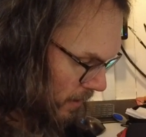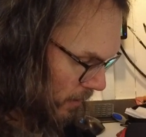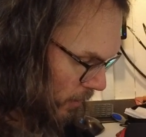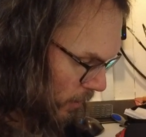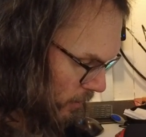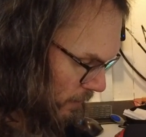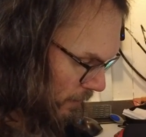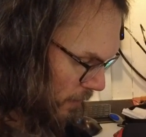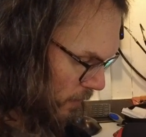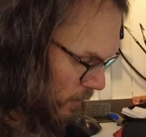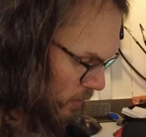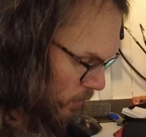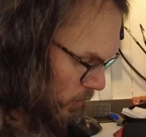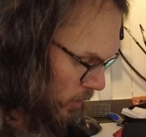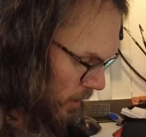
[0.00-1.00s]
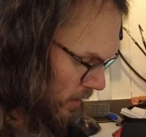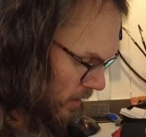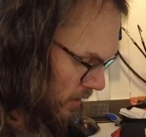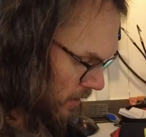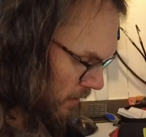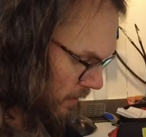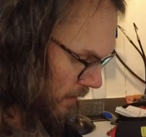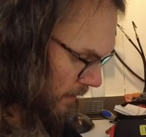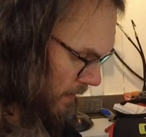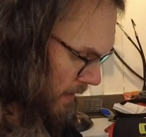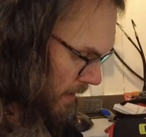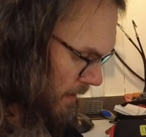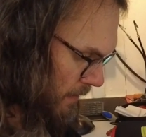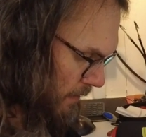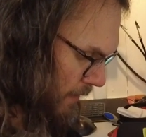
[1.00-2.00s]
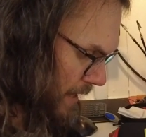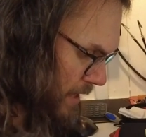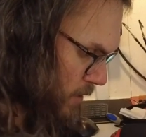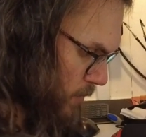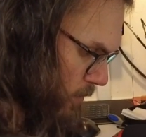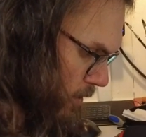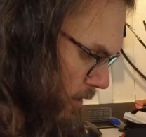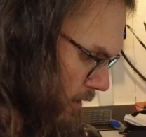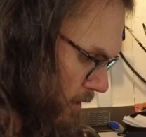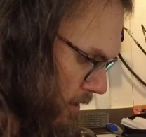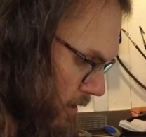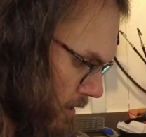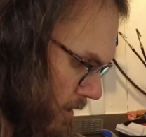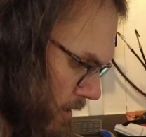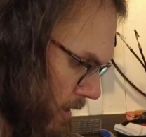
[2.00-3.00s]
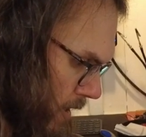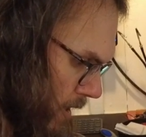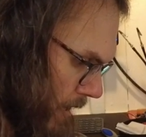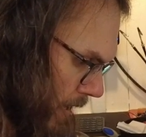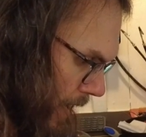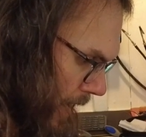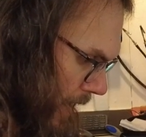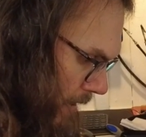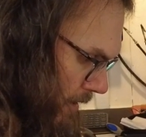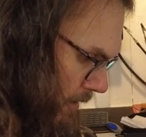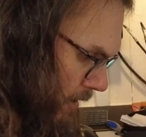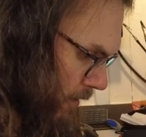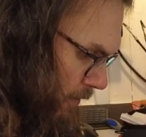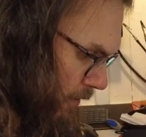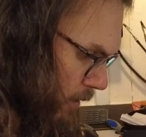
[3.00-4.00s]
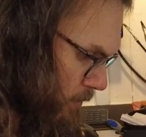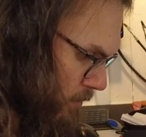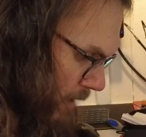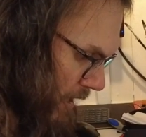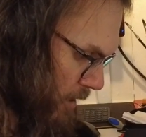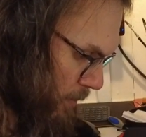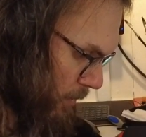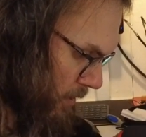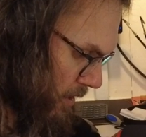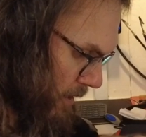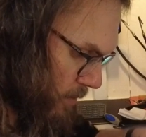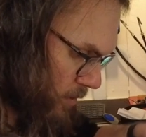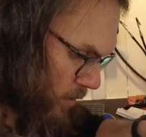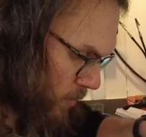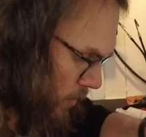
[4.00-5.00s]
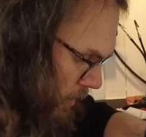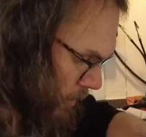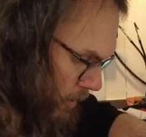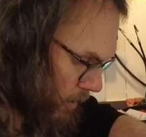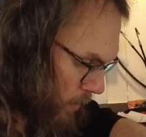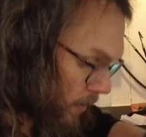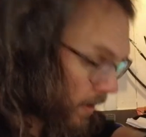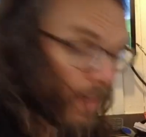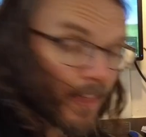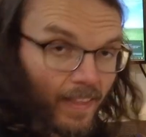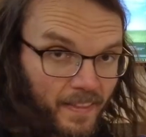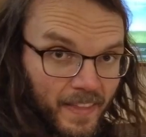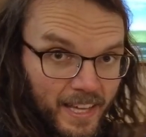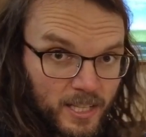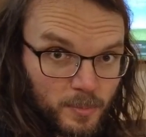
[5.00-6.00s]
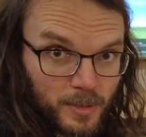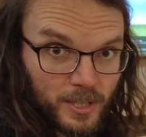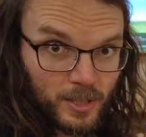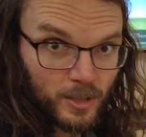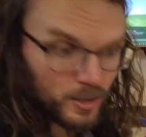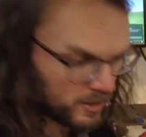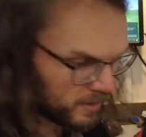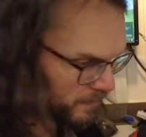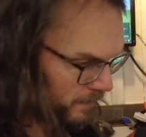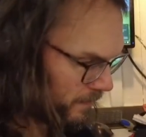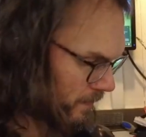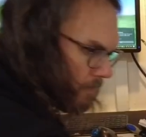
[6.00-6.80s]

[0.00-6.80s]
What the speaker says: Autofocus works, flash works, and the film transport seems to work, so that's pretty awesome.